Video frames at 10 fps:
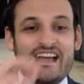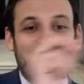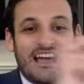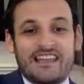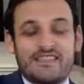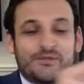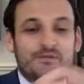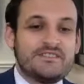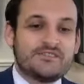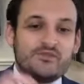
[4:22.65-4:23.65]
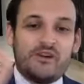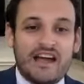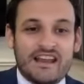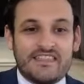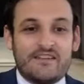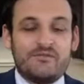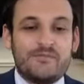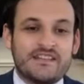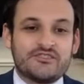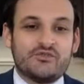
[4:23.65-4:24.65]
I like this from this school, I like that from that